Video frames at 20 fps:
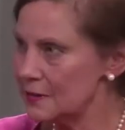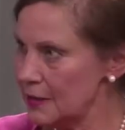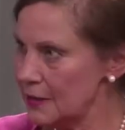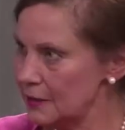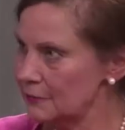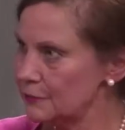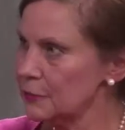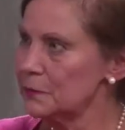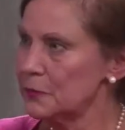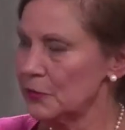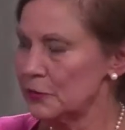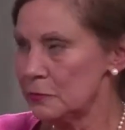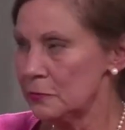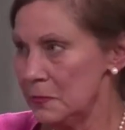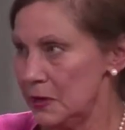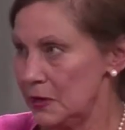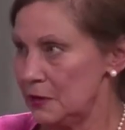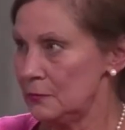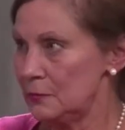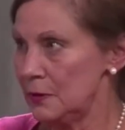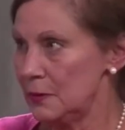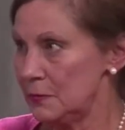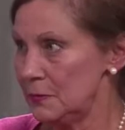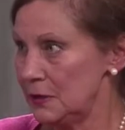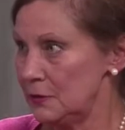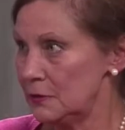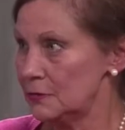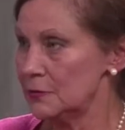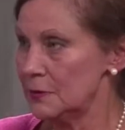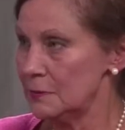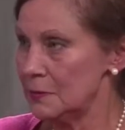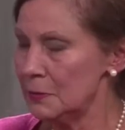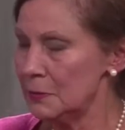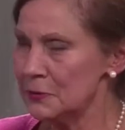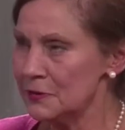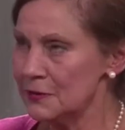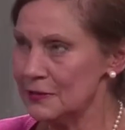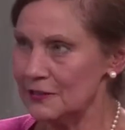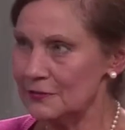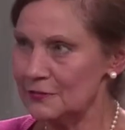thing for both men and women to
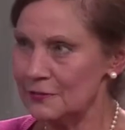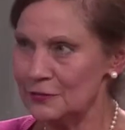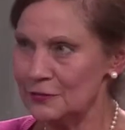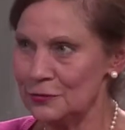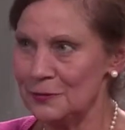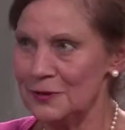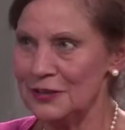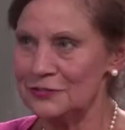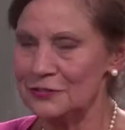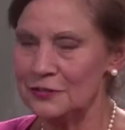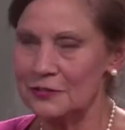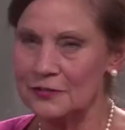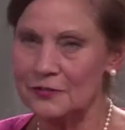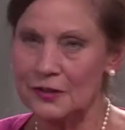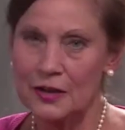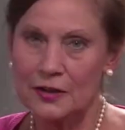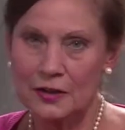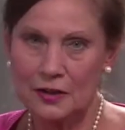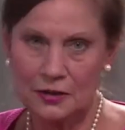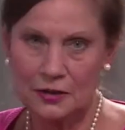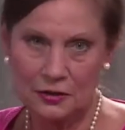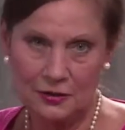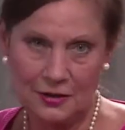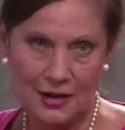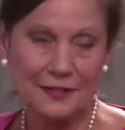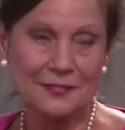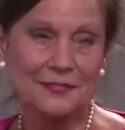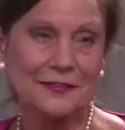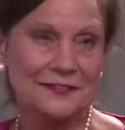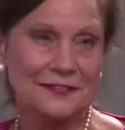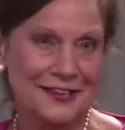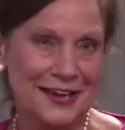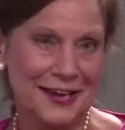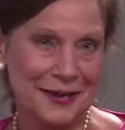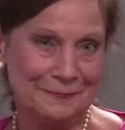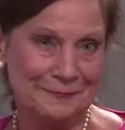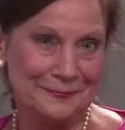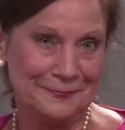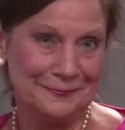remember in these situations. You're not the same.